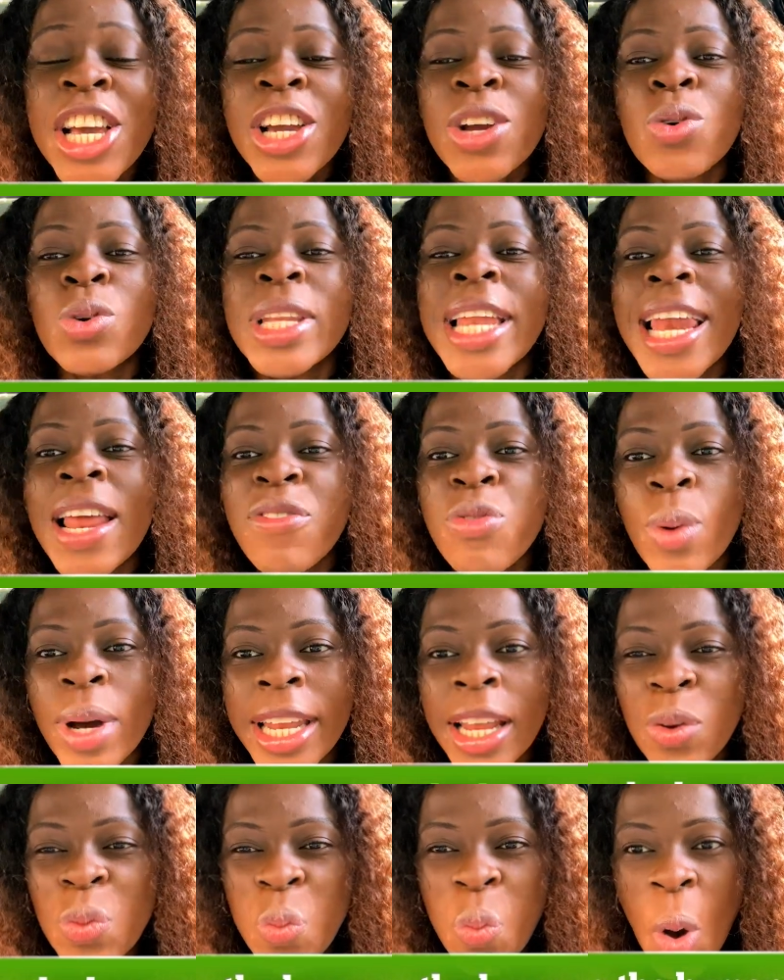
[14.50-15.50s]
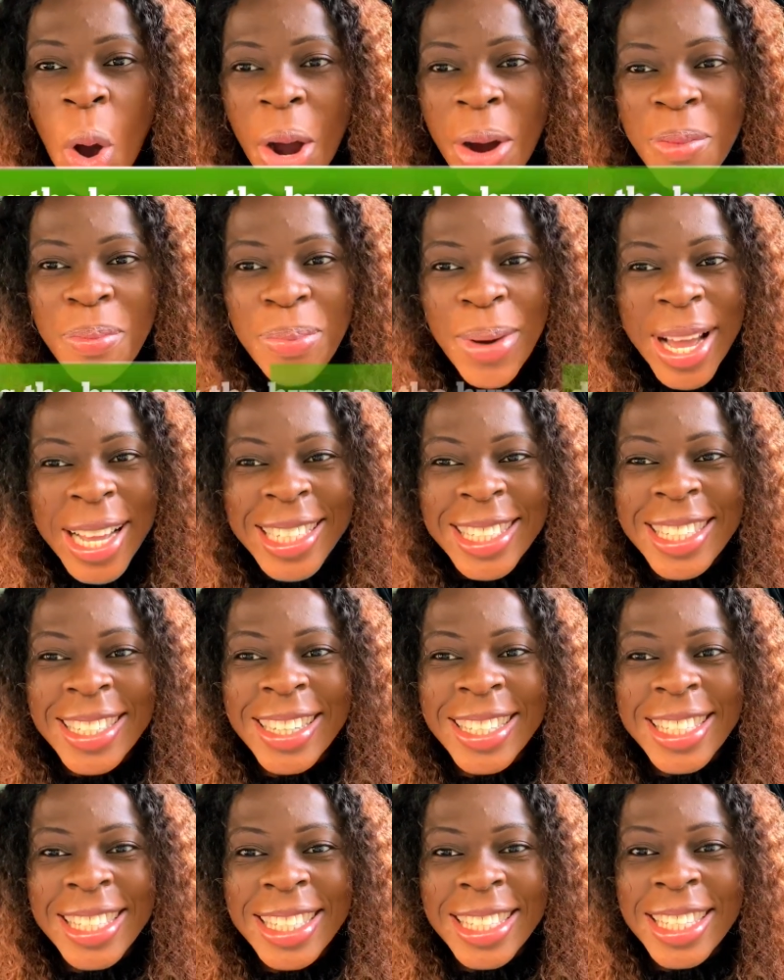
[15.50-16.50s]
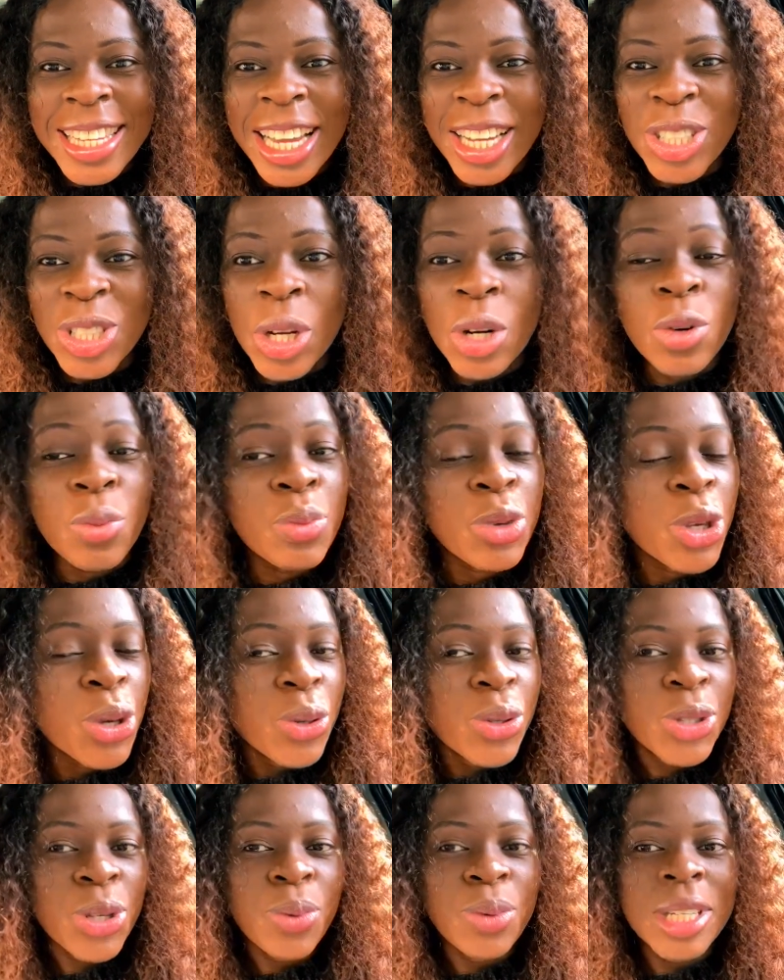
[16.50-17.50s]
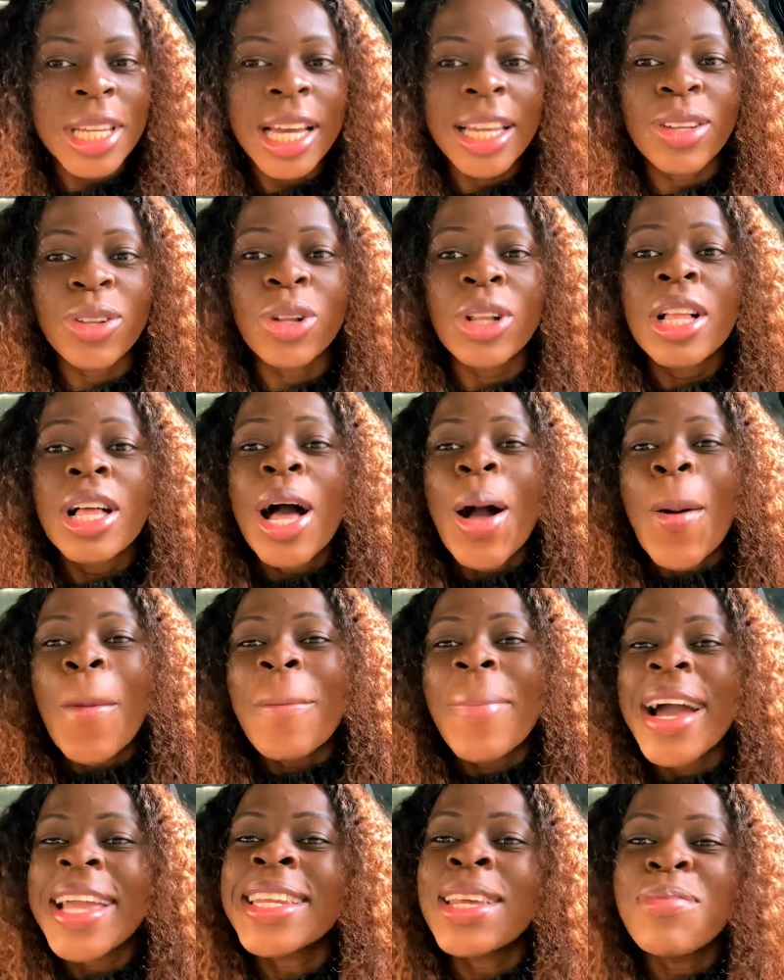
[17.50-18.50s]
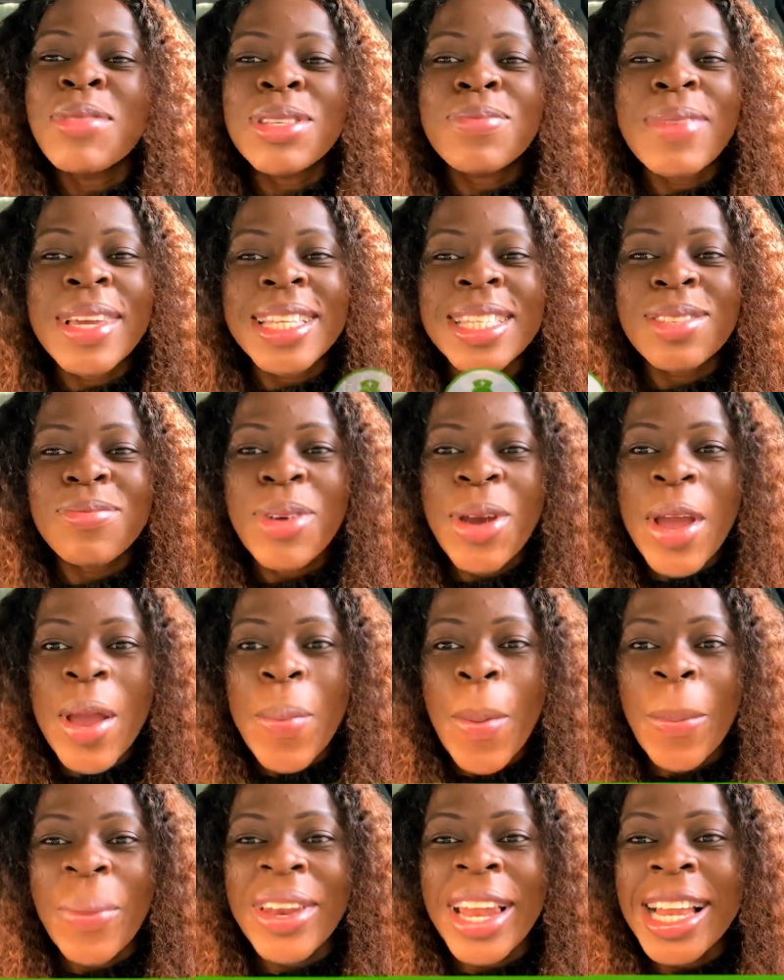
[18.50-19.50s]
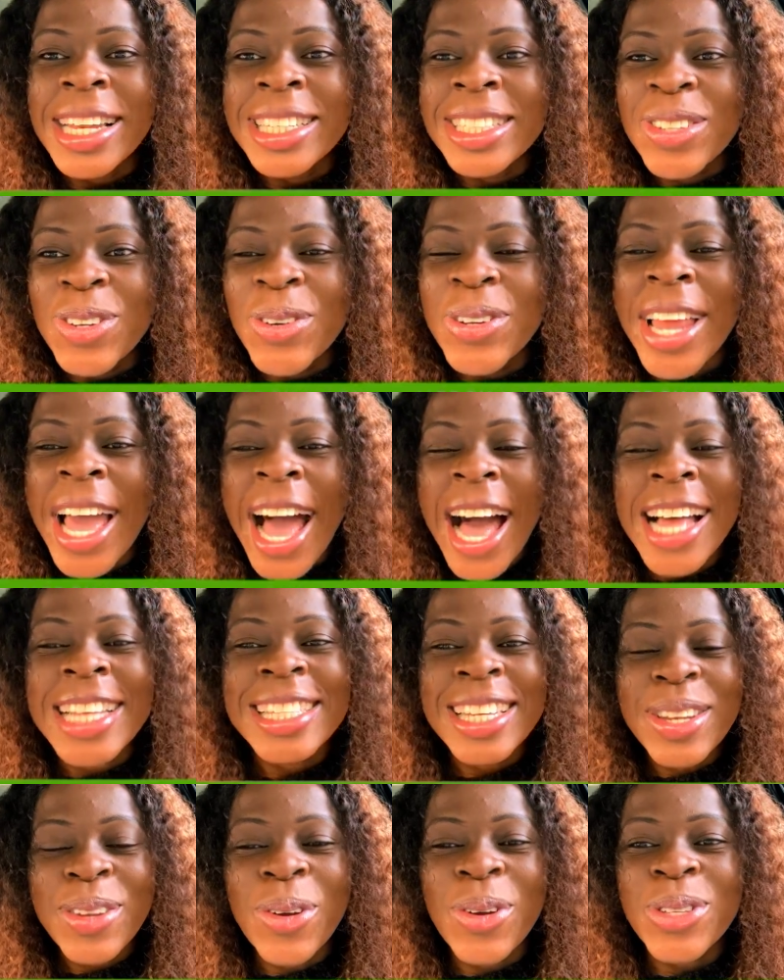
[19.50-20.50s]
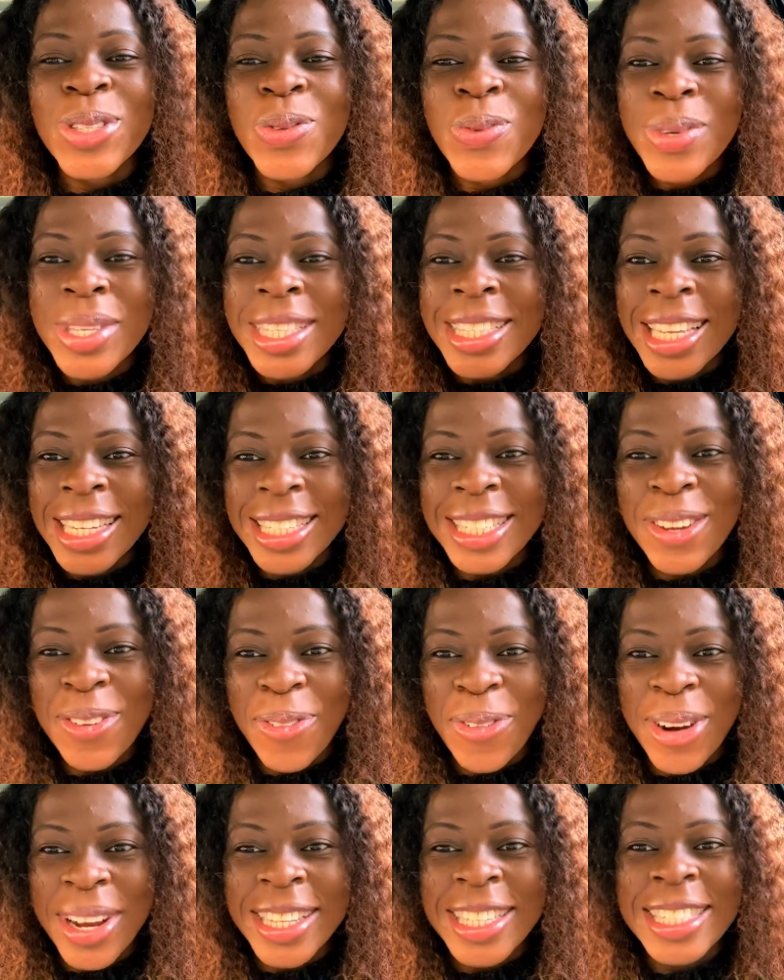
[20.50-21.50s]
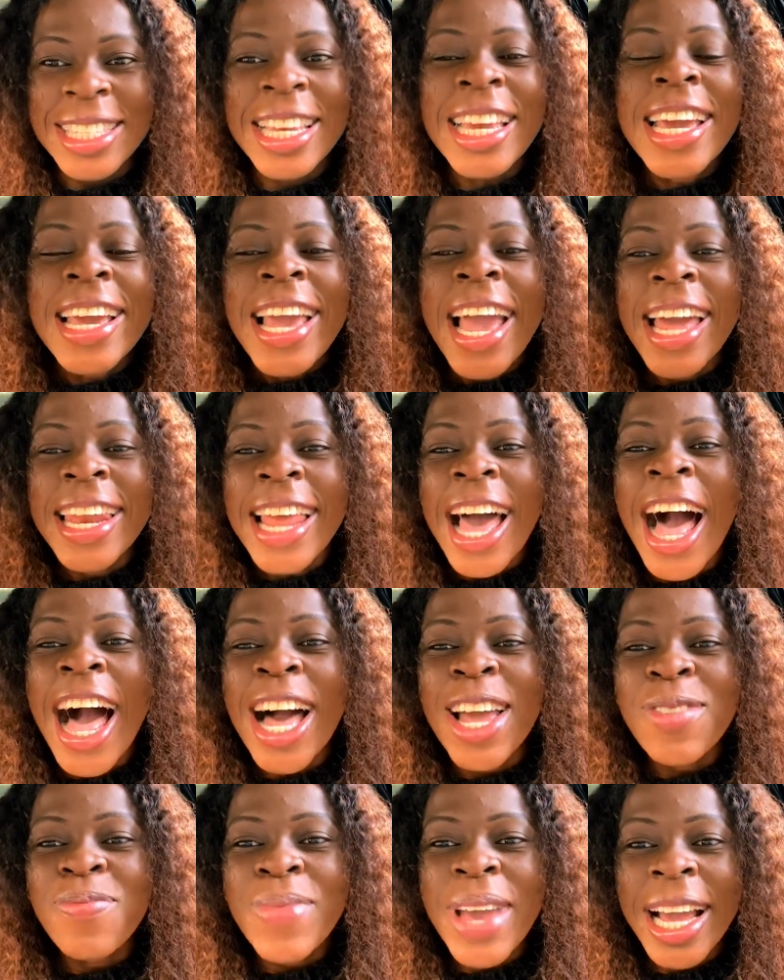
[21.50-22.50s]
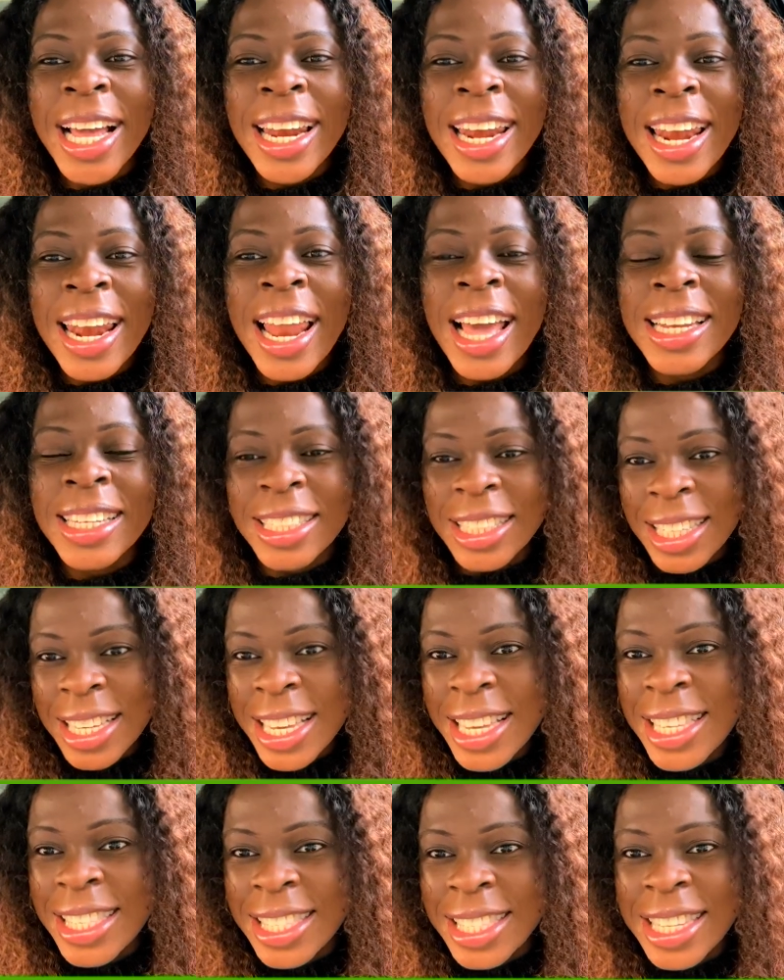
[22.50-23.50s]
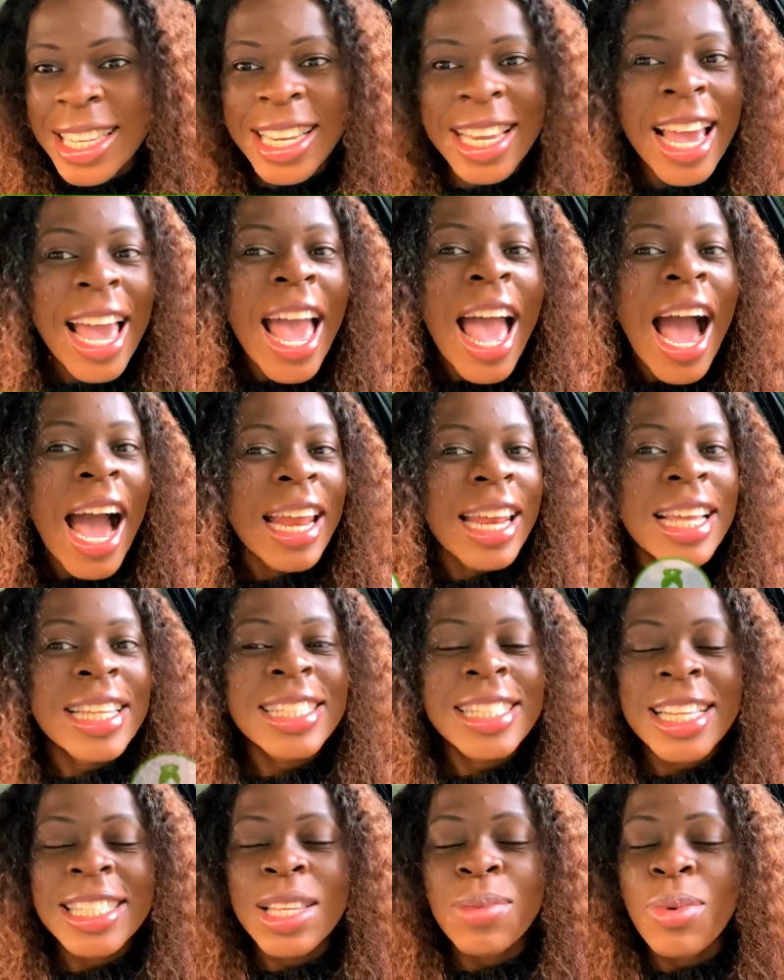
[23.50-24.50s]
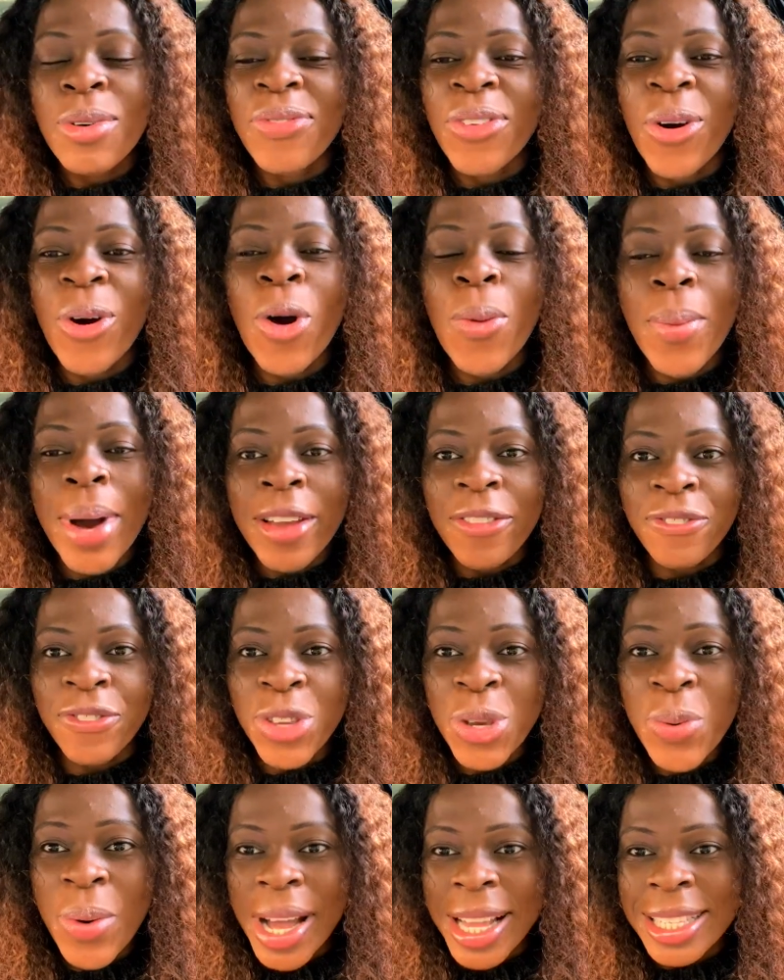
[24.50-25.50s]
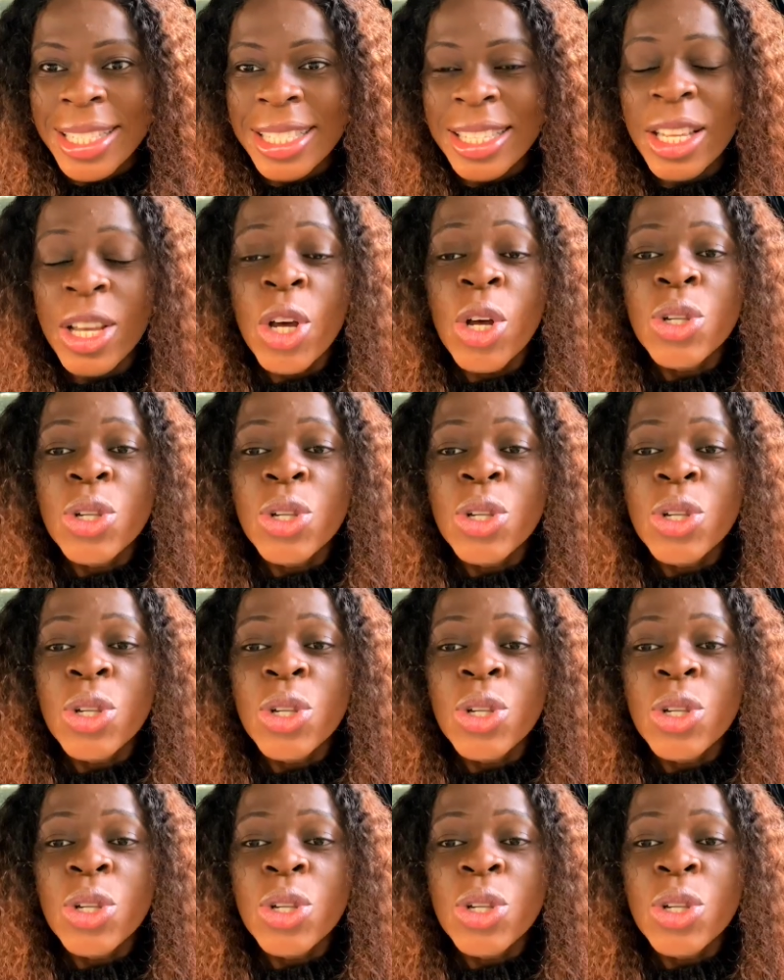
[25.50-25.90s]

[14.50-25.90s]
Good day, everyone, and welcome back to Nurses Lecture Room YouTube channel. My name is Mercy Mary, popularly known as a nurse with the difference, and I make learning easy and accessible for all my viewers.